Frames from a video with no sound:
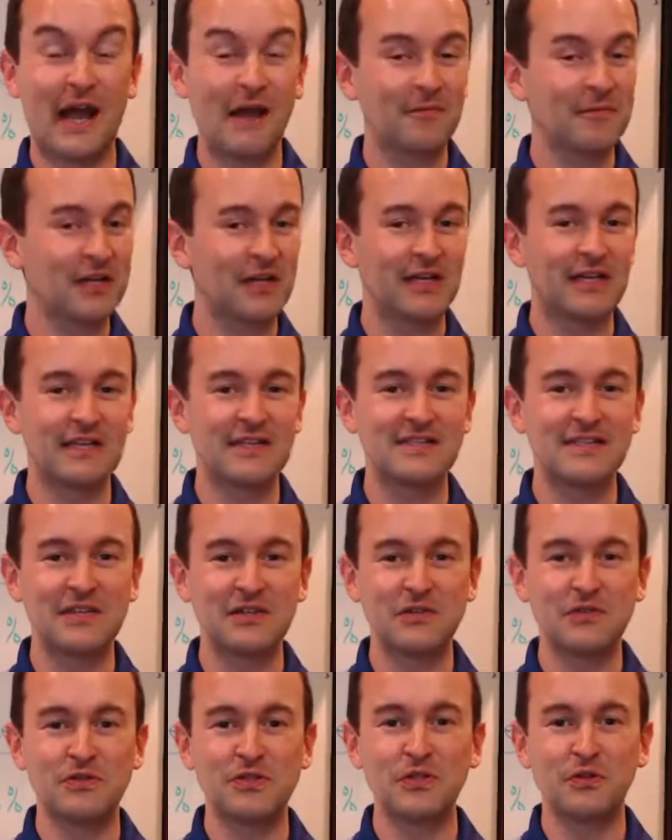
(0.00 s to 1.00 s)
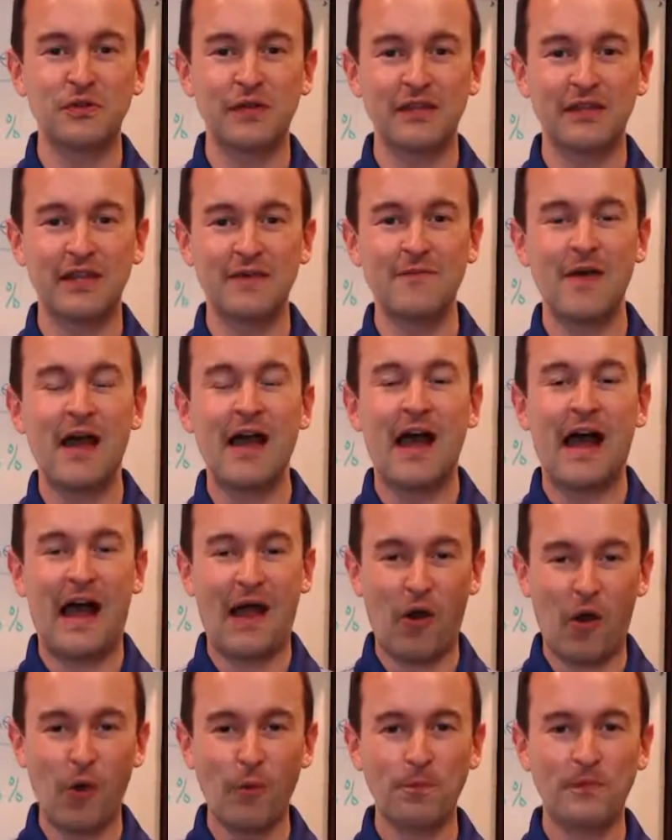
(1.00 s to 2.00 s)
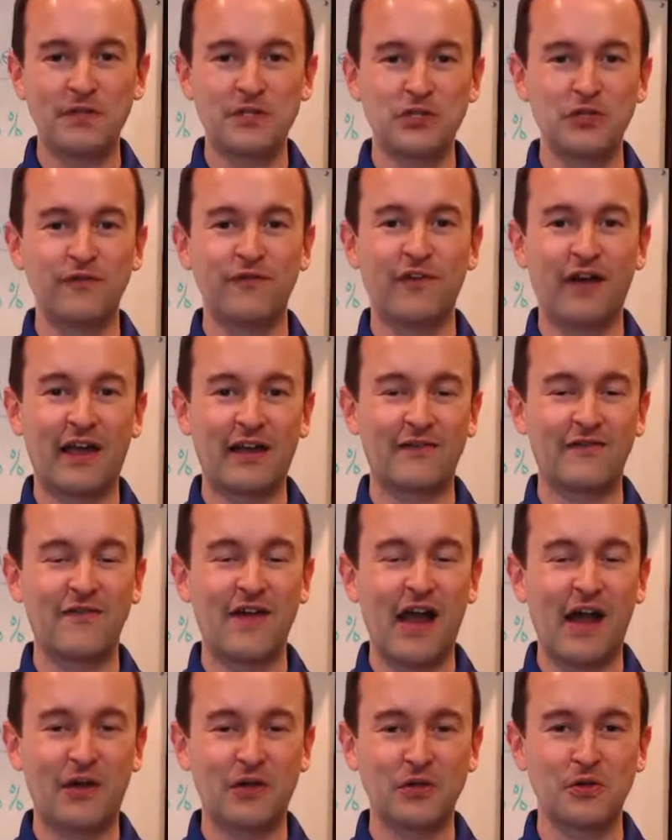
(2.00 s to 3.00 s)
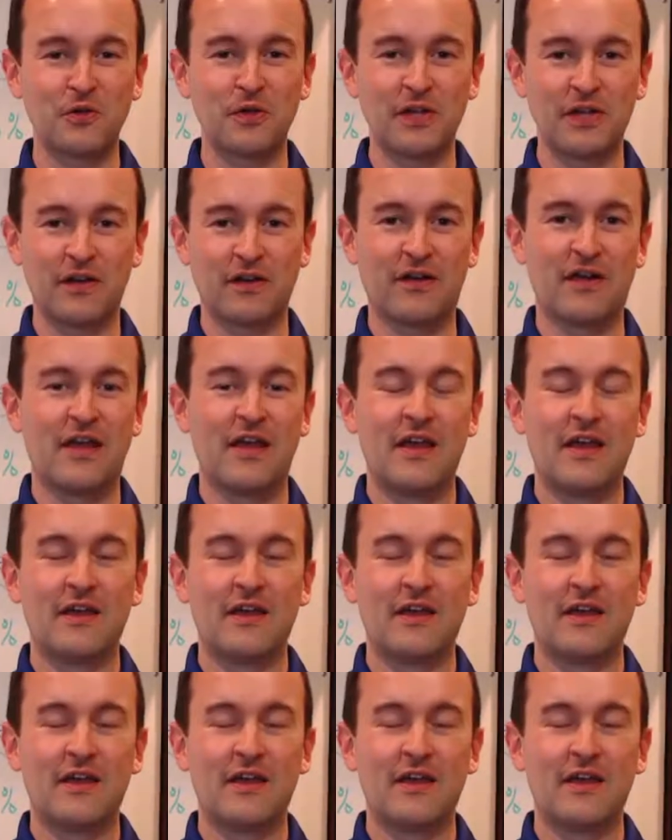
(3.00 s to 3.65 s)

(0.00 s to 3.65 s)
I'm going to continue doing them. I hope that you find value here.